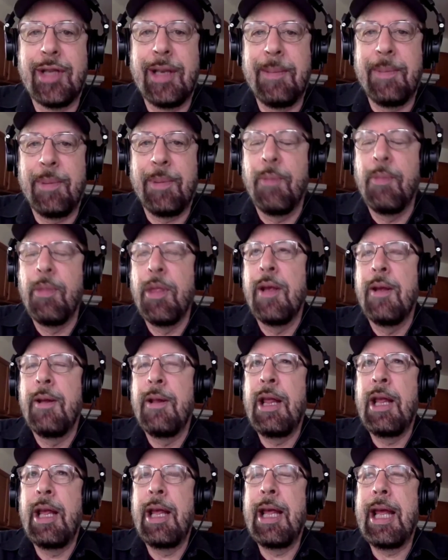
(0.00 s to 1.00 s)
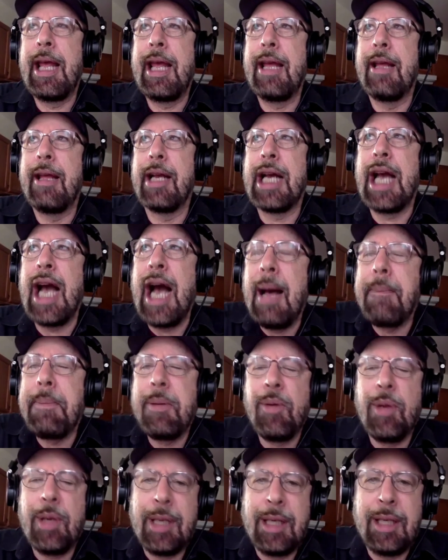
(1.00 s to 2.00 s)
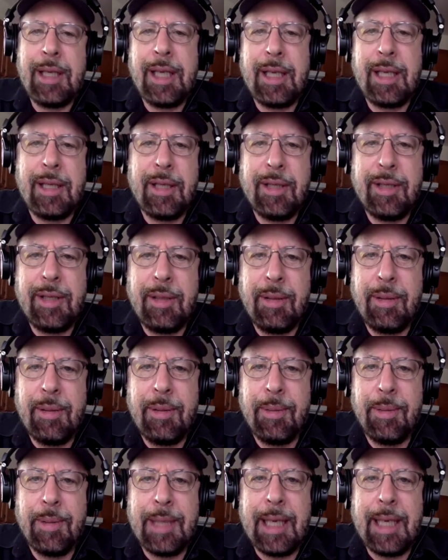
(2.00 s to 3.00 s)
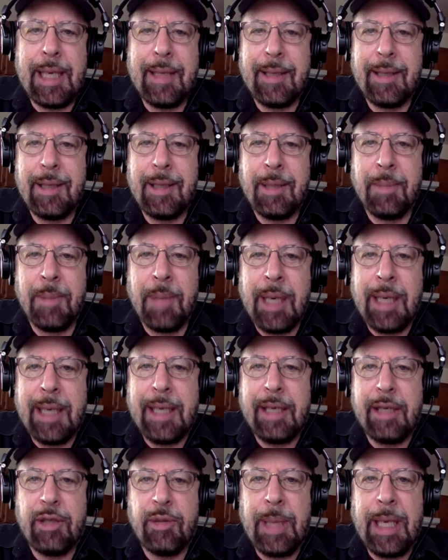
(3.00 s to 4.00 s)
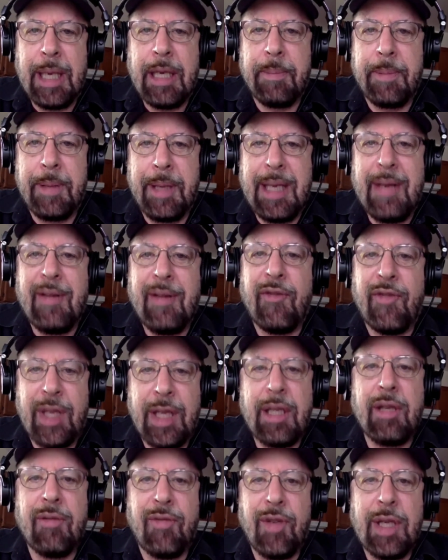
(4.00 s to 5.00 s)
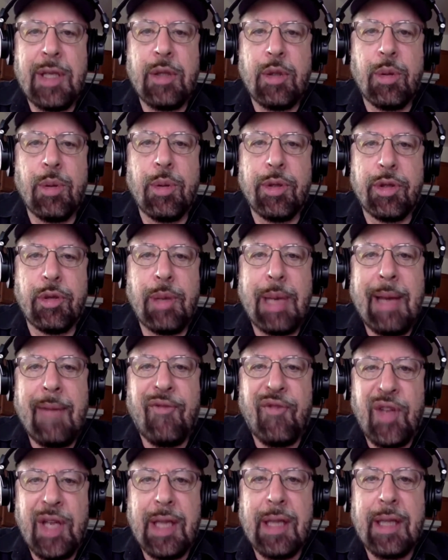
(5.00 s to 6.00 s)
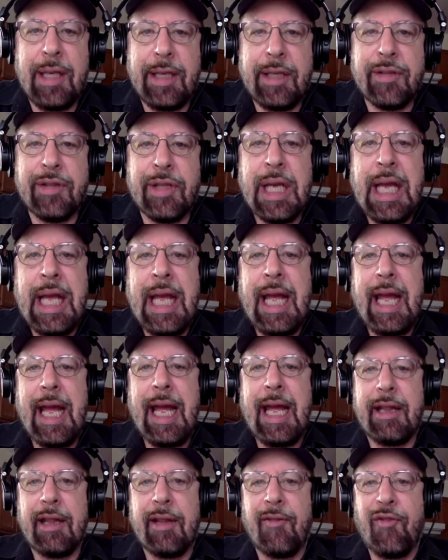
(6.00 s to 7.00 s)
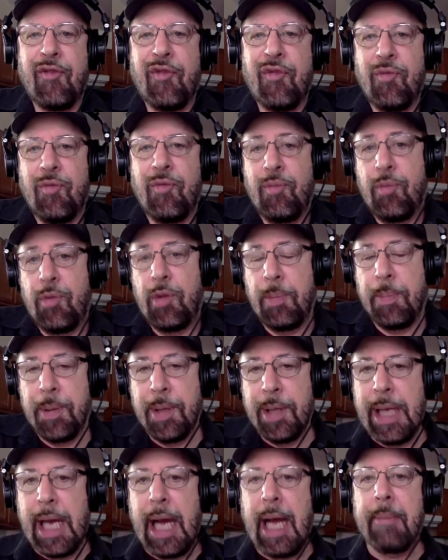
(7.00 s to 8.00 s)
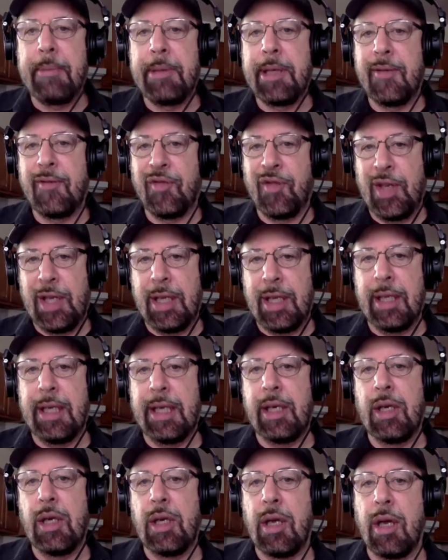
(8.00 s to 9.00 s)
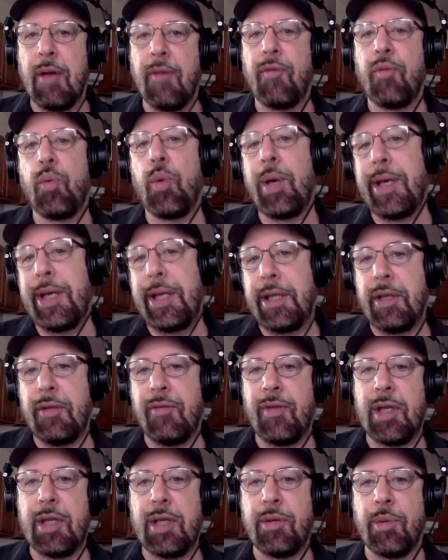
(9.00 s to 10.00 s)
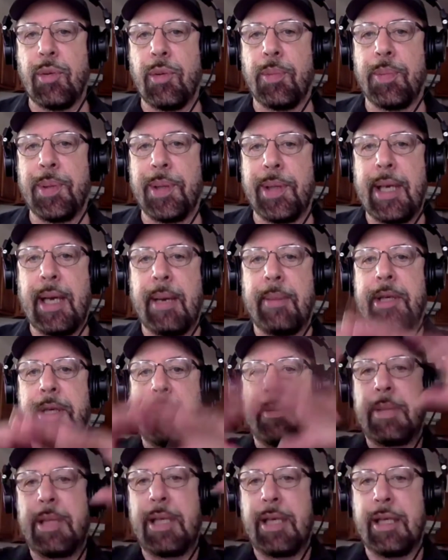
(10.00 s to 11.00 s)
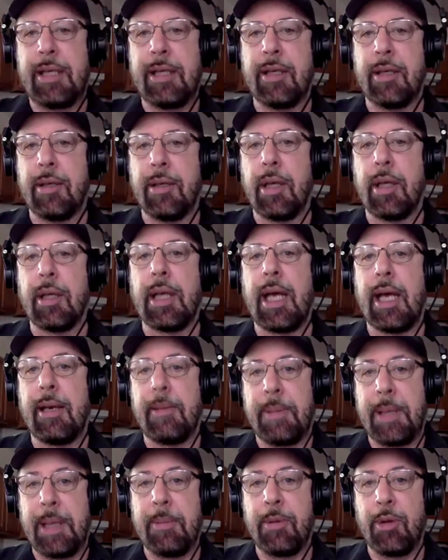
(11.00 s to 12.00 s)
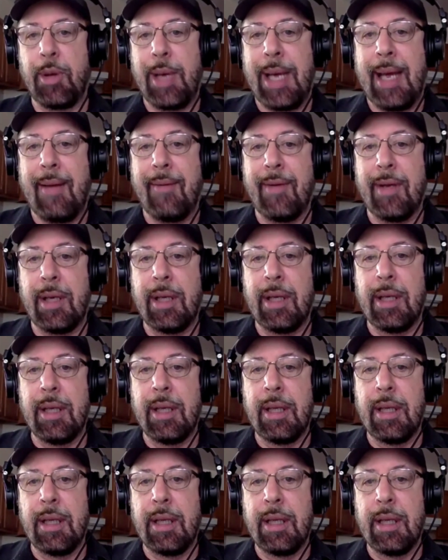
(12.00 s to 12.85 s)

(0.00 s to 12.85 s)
example copywriting teaches you that the market is made up of individuals who have feelings and the the predominant feeling of one individual predominant meaning there are a lot of people who have it